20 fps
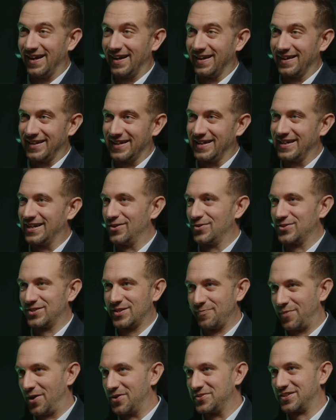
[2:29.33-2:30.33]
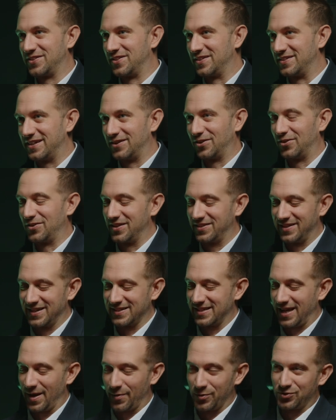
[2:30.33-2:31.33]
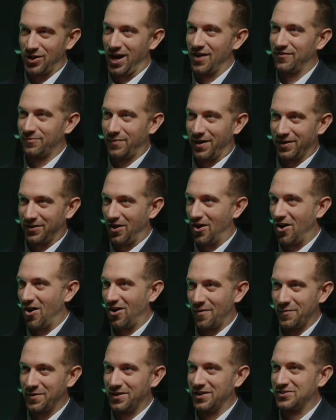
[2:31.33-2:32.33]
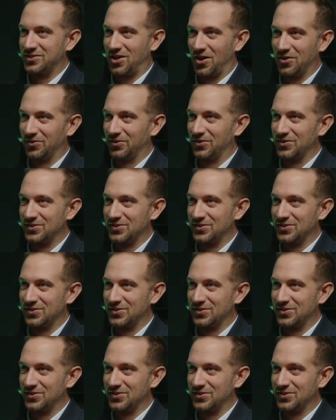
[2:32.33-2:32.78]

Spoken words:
He hears the buzzing of the needle. He thinks that I'm driving my car. I'm in a tunnel or